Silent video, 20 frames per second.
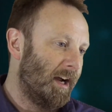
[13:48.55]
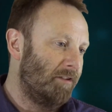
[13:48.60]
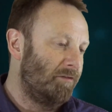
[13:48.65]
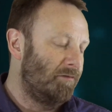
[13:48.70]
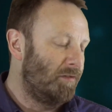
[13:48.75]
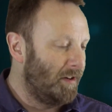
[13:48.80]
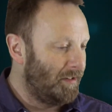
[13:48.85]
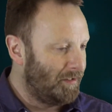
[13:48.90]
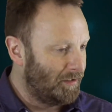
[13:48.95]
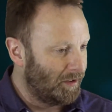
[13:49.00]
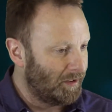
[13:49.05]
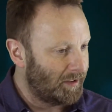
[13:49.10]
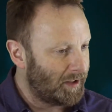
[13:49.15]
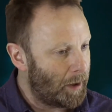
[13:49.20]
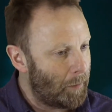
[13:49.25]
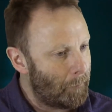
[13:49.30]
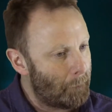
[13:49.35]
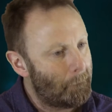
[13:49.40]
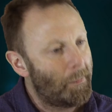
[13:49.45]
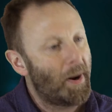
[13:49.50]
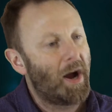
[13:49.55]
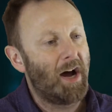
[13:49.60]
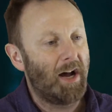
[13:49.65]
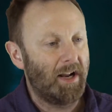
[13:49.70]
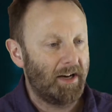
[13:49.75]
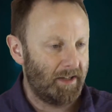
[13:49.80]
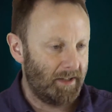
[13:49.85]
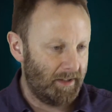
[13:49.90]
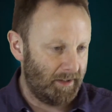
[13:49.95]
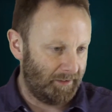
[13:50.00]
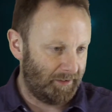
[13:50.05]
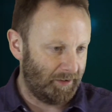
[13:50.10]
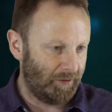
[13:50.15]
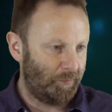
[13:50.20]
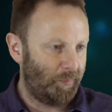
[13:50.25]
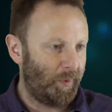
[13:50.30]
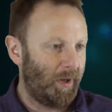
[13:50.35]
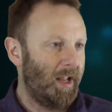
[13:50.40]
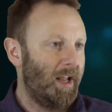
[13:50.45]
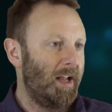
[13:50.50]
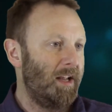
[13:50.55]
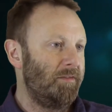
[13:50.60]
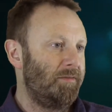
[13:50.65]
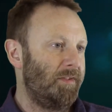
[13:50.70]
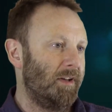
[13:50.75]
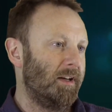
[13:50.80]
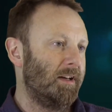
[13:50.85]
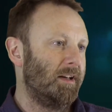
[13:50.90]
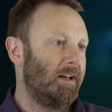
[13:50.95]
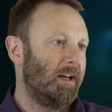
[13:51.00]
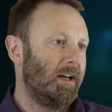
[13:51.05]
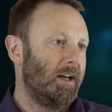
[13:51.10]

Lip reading: result in patterns of behaviour